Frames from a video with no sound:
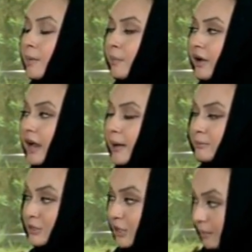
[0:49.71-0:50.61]

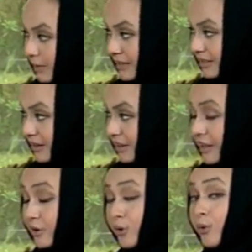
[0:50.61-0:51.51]
perhaps not been there
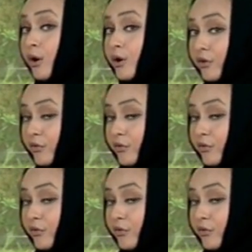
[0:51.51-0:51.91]
yet or who are not